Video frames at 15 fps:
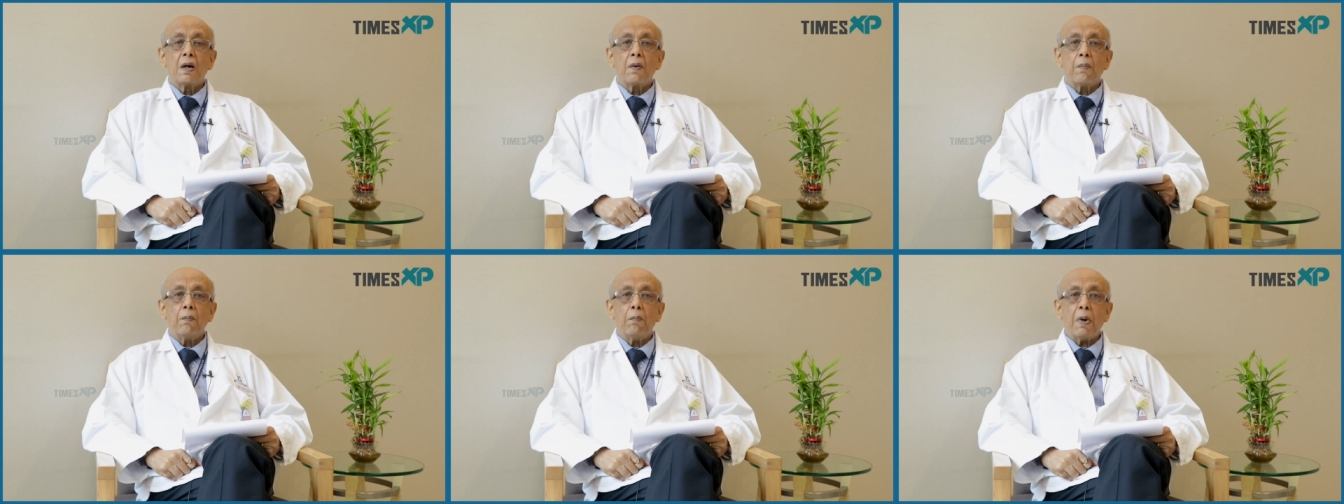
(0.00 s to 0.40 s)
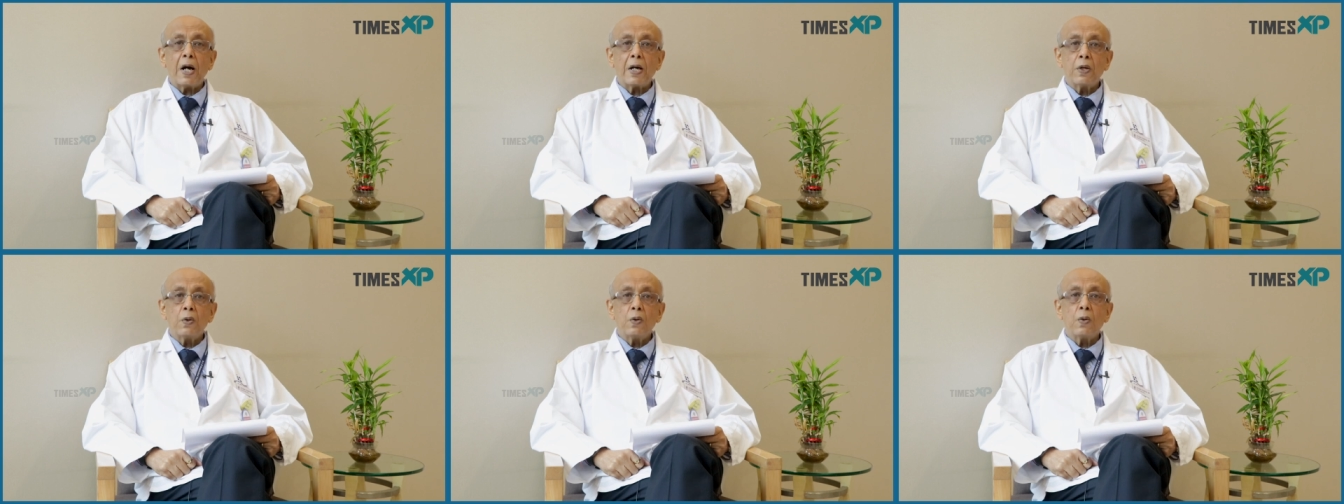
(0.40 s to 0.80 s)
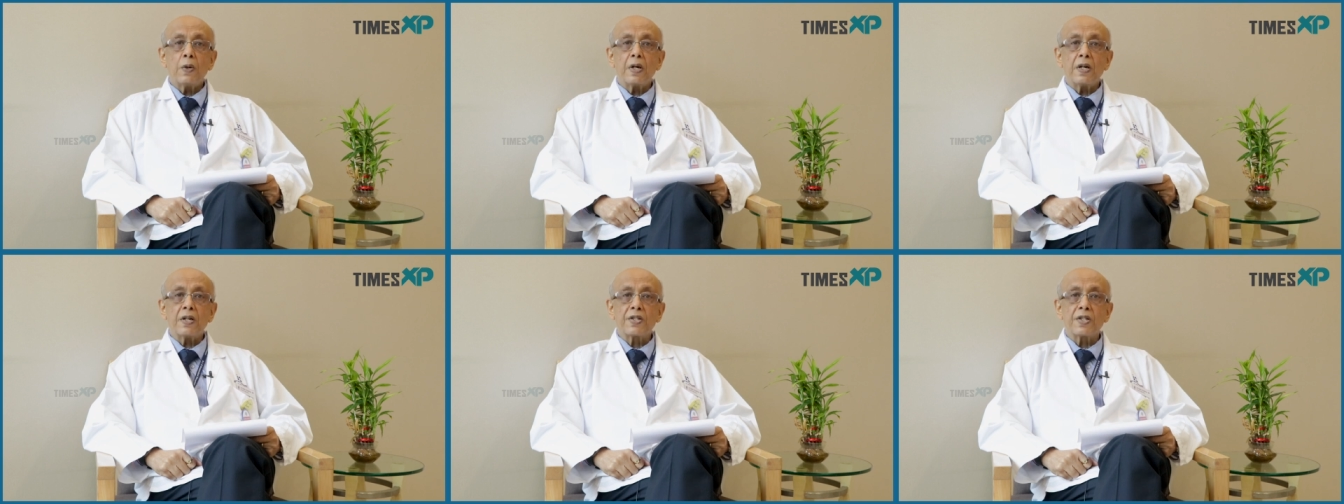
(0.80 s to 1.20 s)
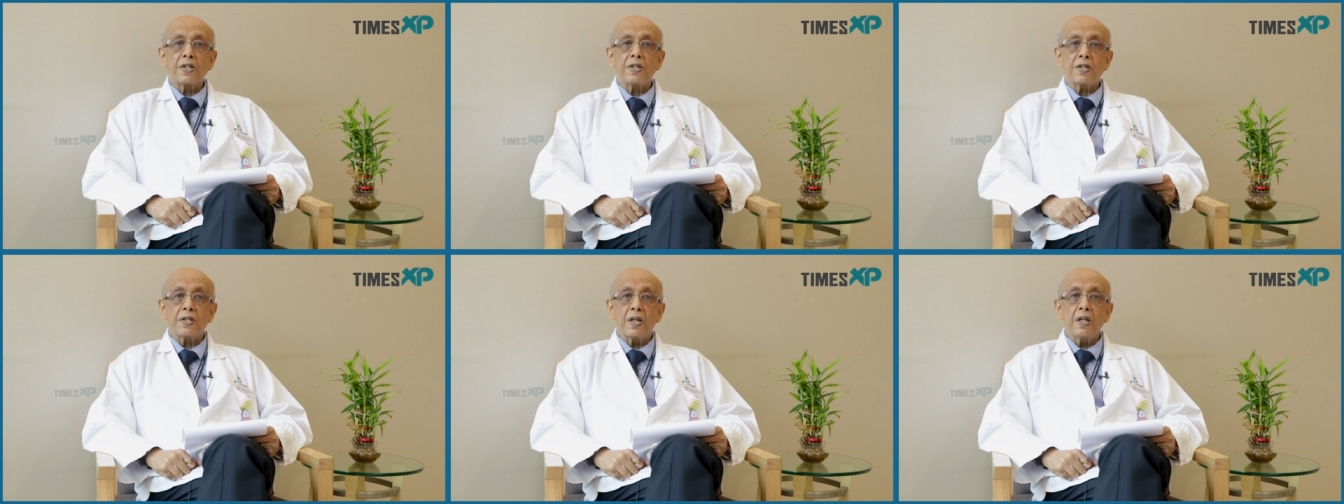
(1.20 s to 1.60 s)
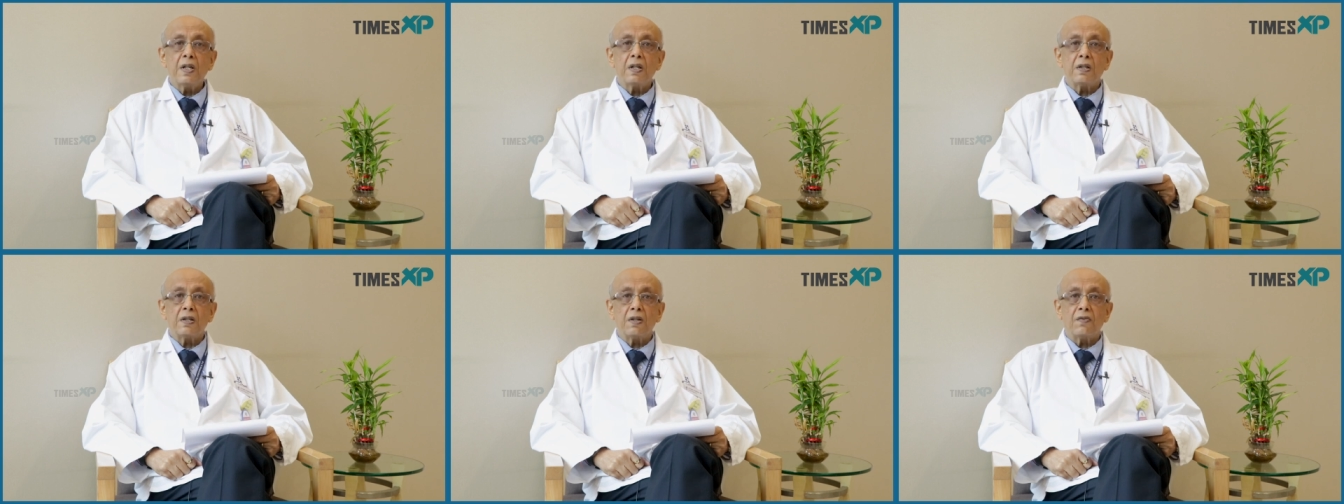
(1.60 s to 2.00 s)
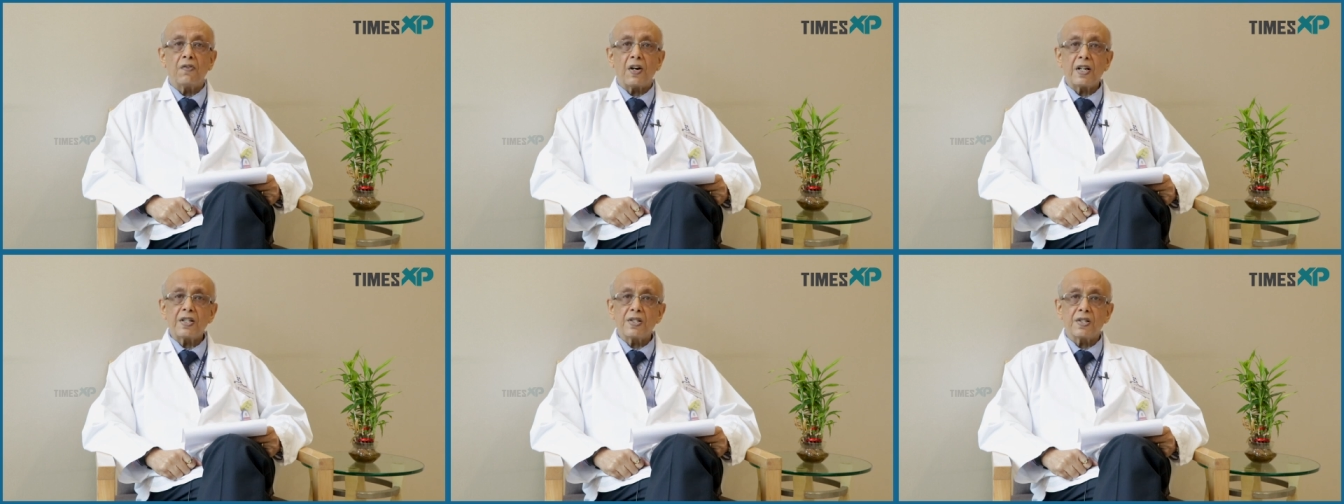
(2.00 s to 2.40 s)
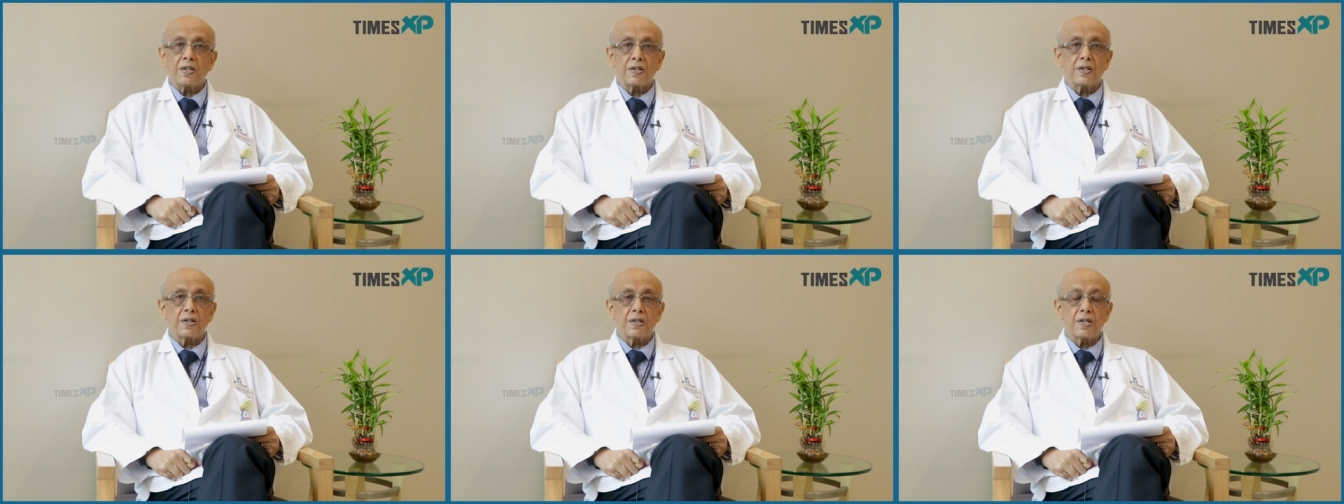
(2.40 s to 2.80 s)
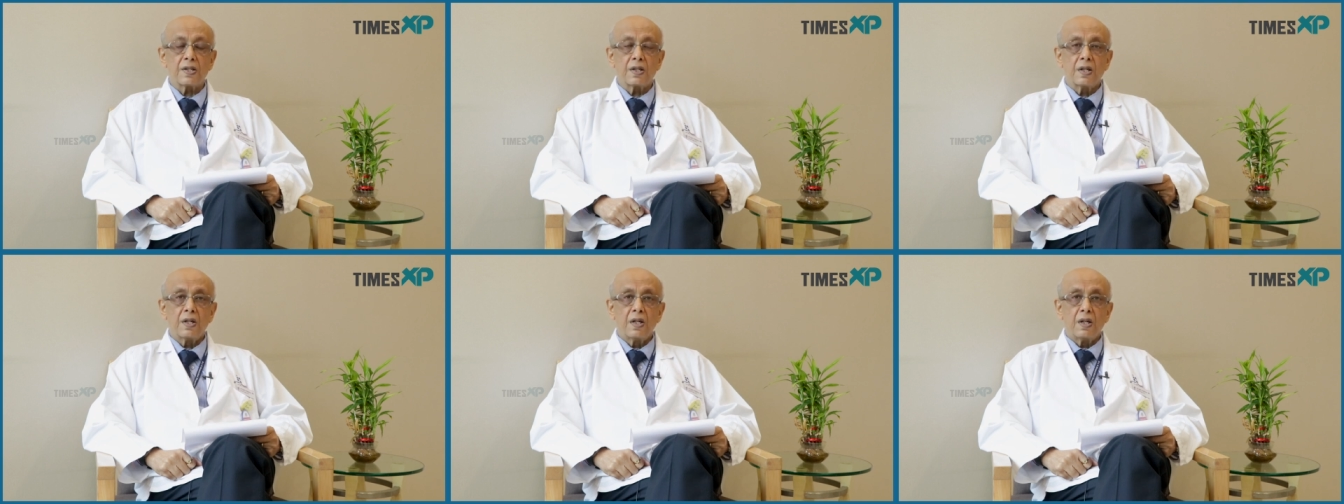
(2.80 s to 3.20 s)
bio-assisting devices